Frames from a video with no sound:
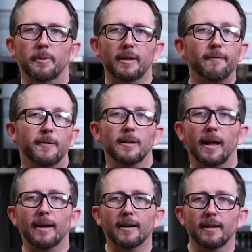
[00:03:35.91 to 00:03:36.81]
bit, it feel
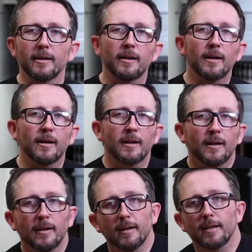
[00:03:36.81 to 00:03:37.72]
like.
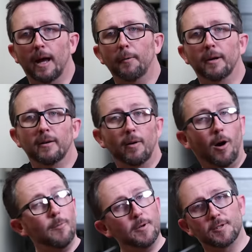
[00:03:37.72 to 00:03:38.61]
That one
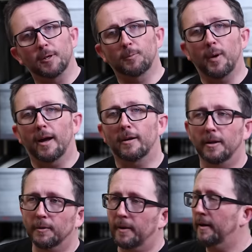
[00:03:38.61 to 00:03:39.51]
almost hooked back
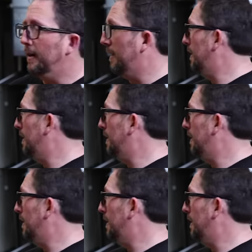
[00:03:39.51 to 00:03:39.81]
all the way.